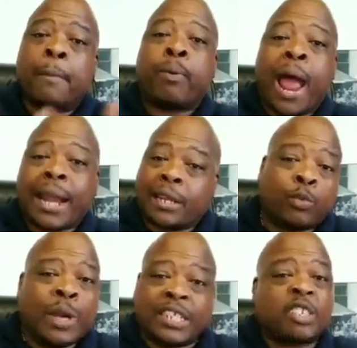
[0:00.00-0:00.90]
in practice,
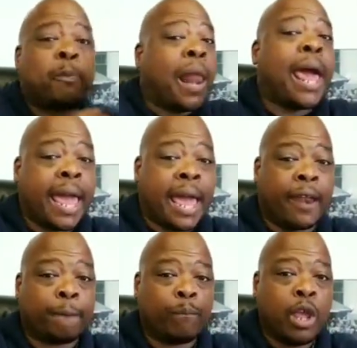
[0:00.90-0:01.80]
we just plan.
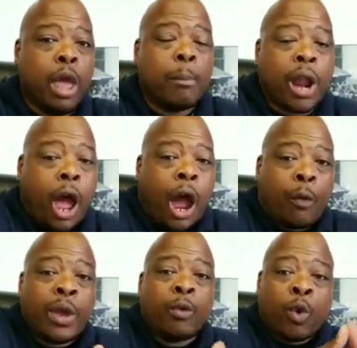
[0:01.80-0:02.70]
But are
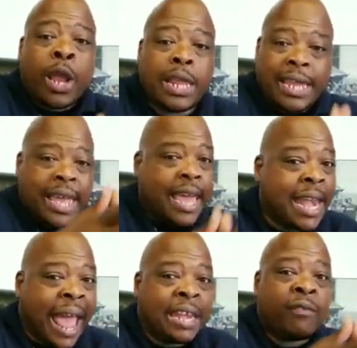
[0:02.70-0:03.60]
we really getting
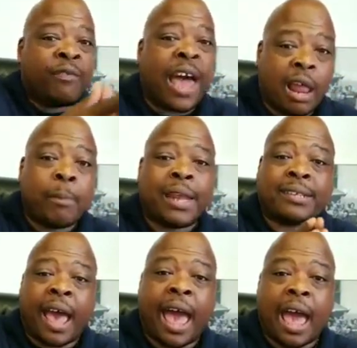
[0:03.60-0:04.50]
that
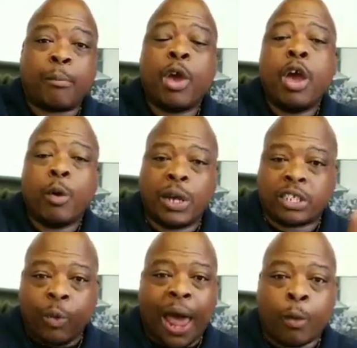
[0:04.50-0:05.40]
development time, which
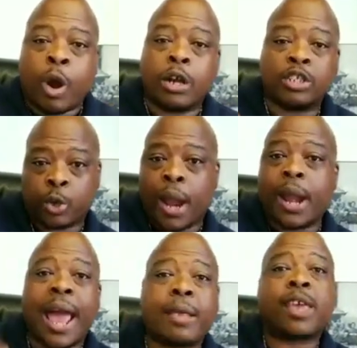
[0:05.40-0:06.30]
is why the word
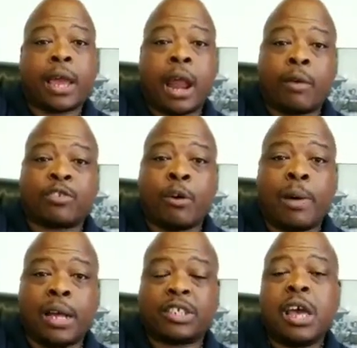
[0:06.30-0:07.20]
trainer has taken off so
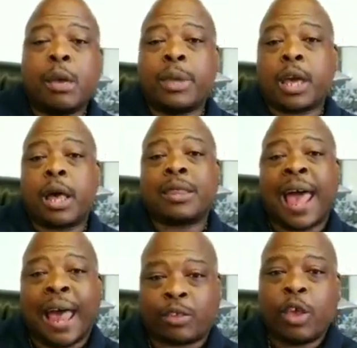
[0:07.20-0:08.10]
much, because
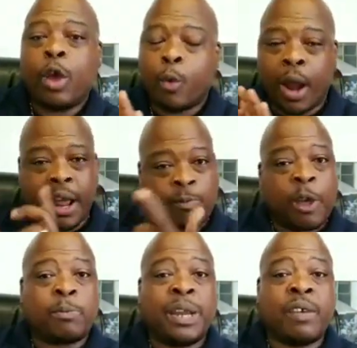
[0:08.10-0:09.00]
that's where they're
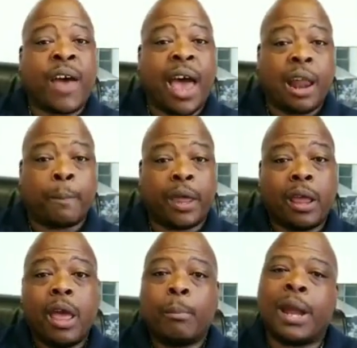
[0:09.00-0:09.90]
supposed to be developing.
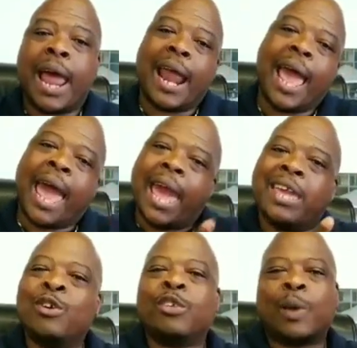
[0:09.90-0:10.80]
But now the
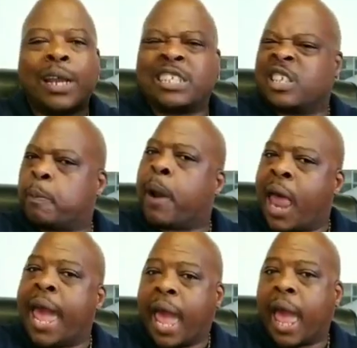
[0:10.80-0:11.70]
AAU is really just
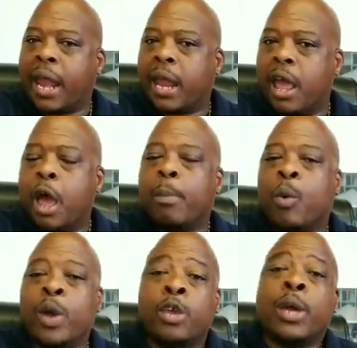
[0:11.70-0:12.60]
playing.
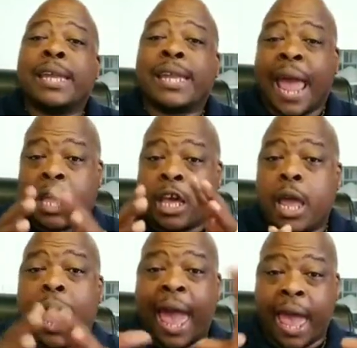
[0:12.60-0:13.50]
But when you get that
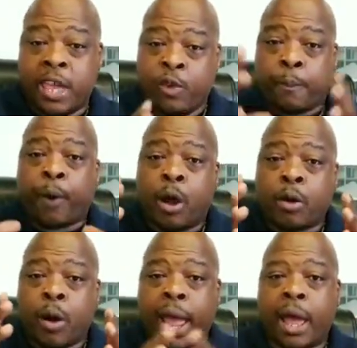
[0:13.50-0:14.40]
good AAU
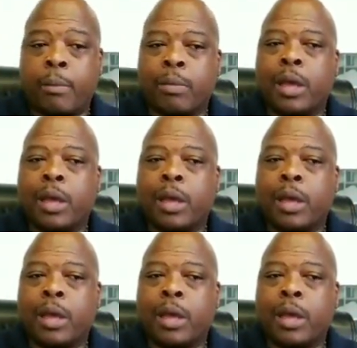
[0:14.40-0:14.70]
program,